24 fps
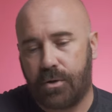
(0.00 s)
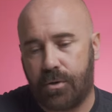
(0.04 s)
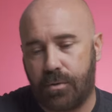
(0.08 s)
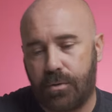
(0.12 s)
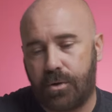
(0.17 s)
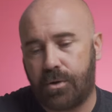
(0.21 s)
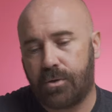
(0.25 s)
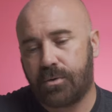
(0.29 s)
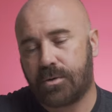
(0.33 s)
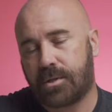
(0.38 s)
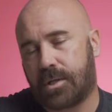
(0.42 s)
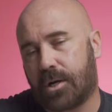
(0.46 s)
you
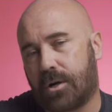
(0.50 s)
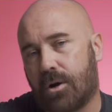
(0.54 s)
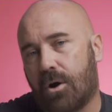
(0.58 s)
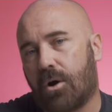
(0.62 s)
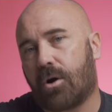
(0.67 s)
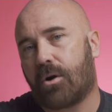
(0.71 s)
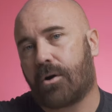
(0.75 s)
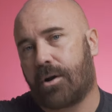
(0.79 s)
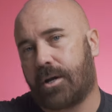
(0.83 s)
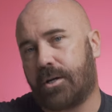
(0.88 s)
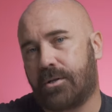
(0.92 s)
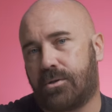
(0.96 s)
use the
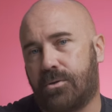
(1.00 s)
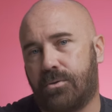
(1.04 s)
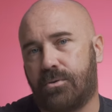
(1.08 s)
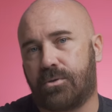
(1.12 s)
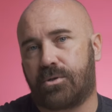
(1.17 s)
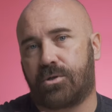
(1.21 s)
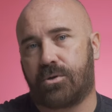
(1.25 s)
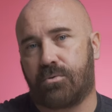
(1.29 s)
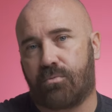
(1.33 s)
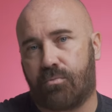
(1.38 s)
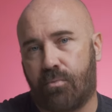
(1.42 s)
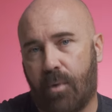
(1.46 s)
carding
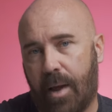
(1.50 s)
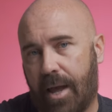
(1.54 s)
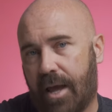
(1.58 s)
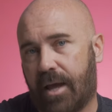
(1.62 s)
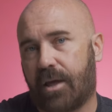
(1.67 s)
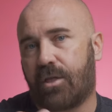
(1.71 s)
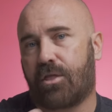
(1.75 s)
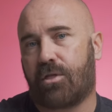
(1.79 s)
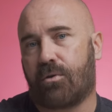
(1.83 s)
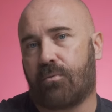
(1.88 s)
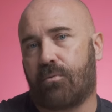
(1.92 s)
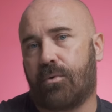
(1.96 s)
tool to
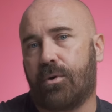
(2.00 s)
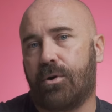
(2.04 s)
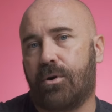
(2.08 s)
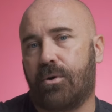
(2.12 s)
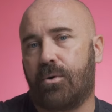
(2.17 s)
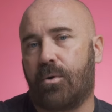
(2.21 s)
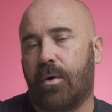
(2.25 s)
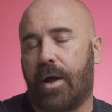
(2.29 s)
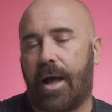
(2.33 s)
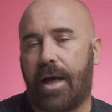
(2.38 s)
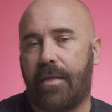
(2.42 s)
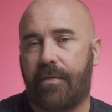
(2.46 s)
rake
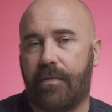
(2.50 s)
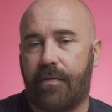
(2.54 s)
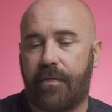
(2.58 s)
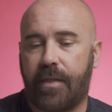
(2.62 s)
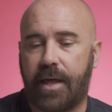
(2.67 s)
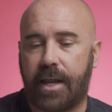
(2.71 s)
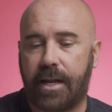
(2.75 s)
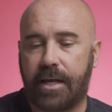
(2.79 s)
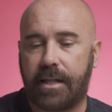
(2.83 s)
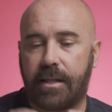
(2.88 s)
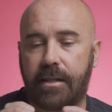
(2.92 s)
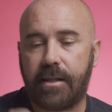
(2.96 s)
through, and
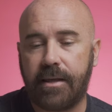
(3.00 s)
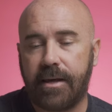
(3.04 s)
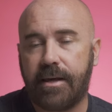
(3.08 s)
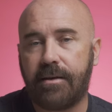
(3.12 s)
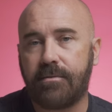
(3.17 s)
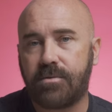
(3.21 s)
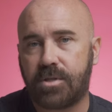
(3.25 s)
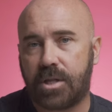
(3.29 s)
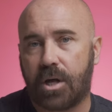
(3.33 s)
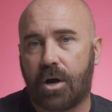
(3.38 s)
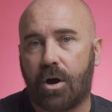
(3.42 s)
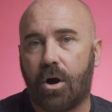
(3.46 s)
then it
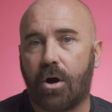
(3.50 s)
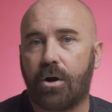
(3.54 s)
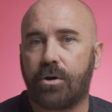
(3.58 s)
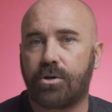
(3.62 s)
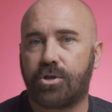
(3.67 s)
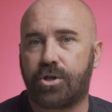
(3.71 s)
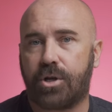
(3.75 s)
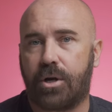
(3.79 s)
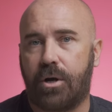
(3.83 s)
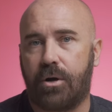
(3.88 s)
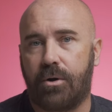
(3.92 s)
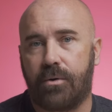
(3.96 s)
leaves the
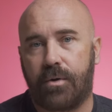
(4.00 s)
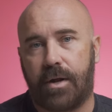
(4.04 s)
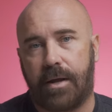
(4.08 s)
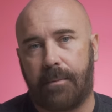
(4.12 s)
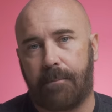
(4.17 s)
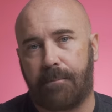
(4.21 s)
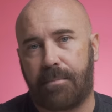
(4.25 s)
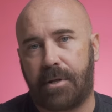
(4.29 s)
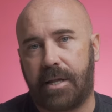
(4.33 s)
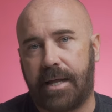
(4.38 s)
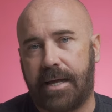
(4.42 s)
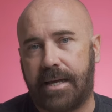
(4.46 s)
harsh coat
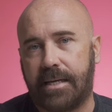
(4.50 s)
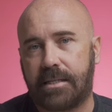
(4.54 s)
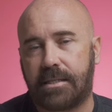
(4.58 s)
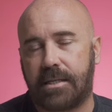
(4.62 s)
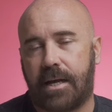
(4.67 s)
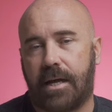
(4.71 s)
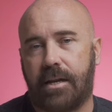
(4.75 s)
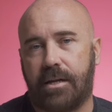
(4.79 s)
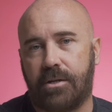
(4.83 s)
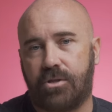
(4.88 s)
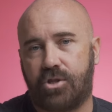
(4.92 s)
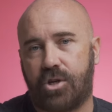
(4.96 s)
in
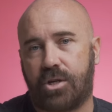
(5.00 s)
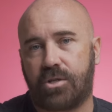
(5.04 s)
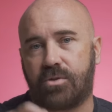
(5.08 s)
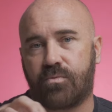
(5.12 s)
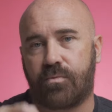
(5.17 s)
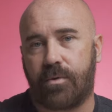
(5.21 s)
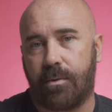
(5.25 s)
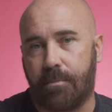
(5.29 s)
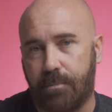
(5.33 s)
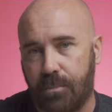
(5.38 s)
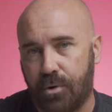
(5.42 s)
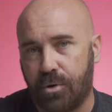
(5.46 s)
place, and it
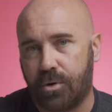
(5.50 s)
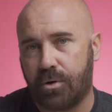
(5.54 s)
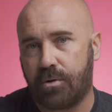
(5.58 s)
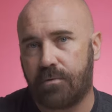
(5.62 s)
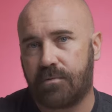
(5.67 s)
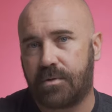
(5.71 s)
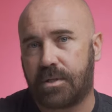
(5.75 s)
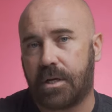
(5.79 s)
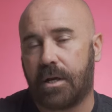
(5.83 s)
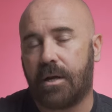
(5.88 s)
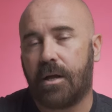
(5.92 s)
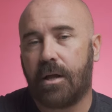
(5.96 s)
just
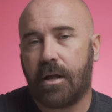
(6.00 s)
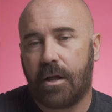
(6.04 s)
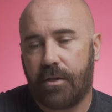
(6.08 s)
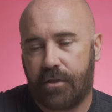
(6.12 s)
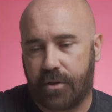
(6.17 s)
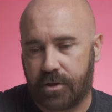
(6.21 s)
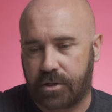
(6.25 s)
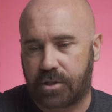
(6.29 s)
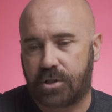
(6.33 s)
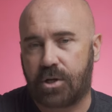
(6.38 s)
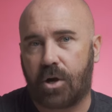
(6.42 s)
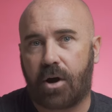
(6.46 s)
removes
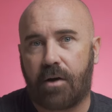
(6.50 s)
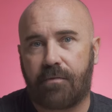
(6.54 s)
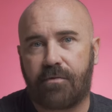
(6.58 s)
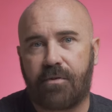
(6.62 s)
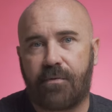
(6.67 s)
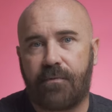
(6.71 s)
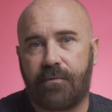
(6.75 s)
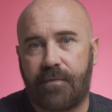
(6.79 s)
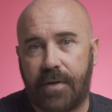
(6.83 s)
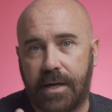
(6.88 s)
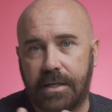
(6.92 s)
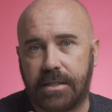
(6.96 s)
the
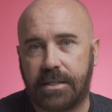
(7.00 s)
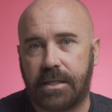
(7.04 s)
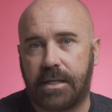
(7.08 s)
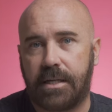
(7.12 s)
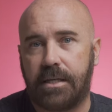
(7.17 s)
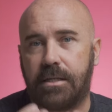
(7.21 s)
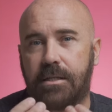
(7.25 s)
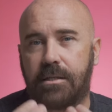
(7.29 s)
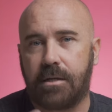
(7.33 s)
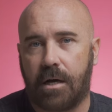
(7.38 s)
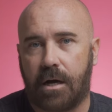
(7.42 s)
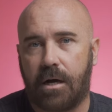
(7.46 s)
soft,
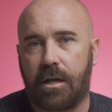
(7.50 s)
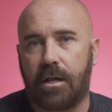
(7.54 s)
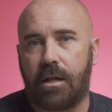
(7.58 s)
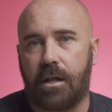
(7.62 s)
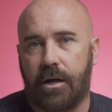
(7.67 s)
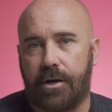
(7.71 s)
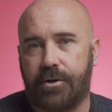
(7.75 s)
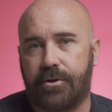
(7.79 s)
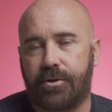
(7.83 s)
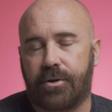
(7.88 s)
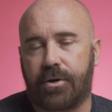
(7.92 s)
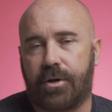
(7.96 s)
fuzzy,
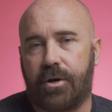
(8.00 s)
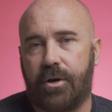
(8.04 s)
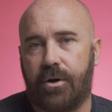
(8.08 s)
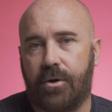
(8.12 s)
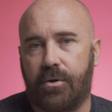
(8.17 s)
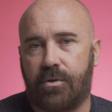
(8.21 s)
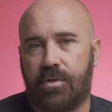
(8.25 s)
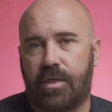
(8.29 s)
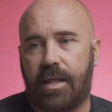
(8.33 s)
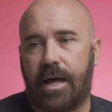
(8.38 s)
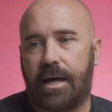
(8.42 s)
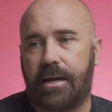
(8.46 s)
dull
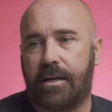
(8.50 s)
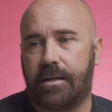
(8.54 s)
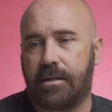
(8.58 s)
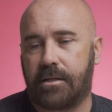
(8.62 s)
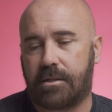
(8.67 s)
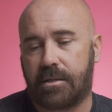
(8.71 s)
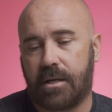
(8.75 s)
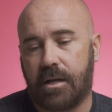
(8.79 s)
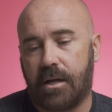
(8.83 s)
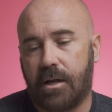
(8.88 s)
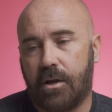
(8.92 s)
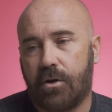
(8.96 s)
undercoat that
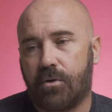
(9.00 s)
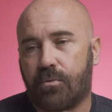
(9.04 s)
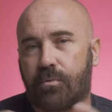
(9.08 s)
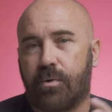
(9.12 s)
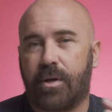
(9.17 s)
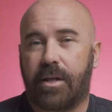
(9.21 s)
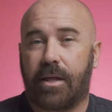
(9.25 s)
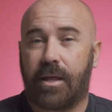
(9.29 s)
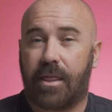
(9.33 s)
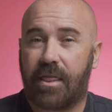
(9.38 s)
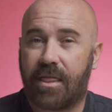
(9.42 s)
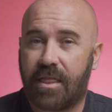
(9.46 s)
is
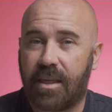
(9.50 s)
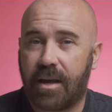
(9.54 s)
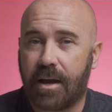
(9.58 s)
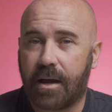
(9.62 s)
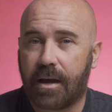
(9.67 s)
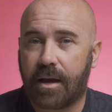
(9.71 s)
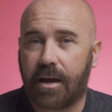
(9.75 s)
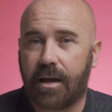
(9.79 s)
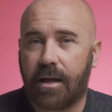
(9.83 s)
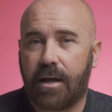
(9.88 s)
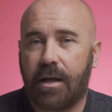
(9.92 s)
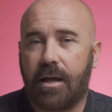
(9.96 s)
really
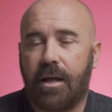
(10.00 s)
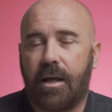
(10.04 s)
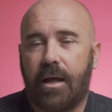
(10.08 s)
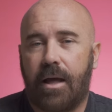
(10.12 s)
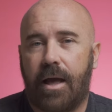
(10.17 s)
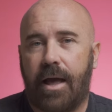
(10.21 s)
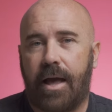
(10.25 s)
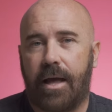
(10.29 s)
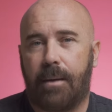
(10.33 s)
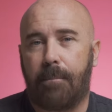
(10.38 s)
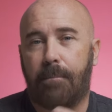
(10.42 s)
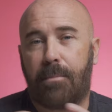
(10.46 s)
thick
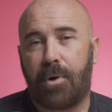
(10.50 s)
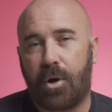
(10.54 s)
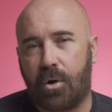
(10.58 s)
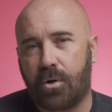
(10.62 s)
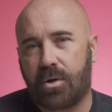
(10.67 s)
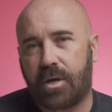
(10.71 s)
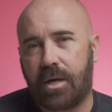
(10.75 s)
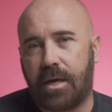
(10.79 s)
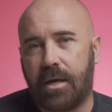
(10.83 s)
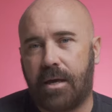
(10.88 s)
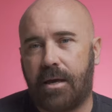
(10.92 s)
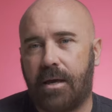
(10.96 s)
and
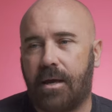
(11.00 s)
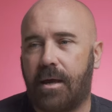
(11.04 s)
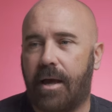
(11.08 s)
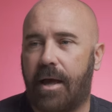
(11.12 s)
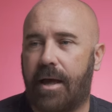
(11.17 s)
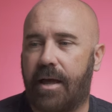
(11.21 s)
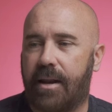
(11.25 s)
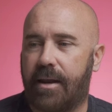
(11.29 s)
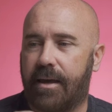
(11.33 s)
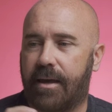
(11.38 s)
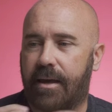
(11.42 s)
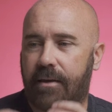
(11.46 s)
bulky,
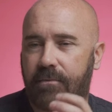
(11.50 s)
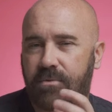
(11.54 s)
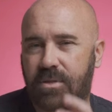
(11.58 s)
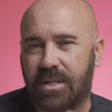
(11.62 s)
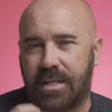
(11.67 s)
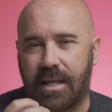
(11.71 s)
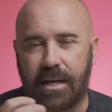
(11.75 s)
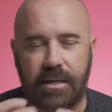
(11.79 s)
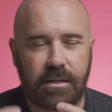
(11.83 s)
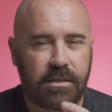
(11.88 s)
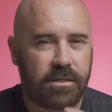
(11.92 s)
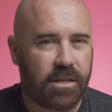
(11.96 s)
and it gives
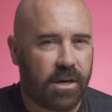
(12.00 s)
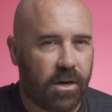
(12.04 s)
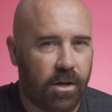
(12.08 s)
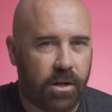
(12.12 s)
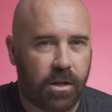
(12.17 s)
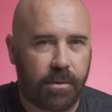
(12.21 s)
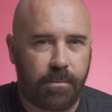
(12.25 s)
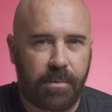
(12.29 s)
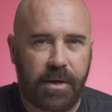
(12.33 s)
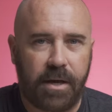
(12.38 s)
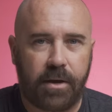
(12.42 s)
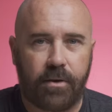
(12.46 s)
it that
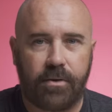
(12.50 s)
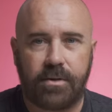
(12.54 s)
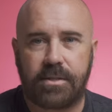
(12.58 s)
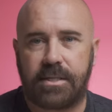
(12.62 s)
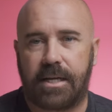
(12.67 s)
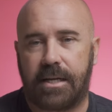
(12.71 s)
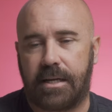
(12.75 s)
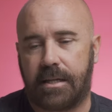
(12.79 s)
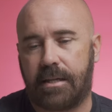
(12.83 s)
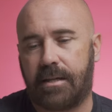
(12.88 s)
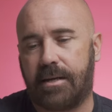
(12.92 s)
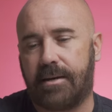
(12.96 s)
dull
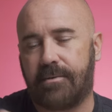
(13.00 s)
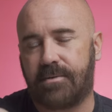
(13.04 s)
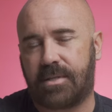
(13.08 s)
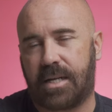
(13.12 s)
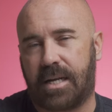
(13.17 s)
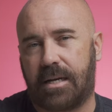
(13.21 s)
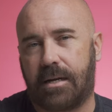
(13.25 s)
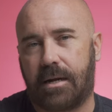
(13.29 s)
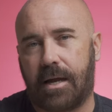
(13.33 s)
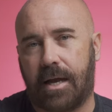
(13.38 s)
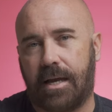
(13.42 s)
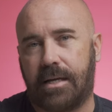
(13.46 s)
appearance, and it leaves
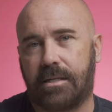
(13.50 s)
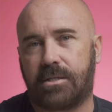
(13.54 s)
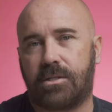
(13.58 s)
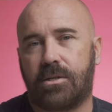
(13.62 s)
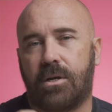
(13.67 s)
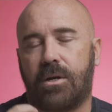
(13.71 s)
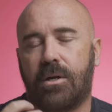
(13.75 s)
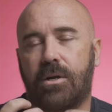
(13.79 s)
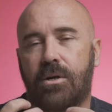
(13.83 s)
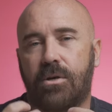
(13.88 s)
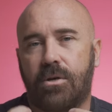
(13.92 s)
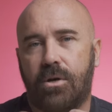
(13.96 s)
that
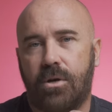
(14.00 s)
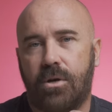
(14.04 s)
nice,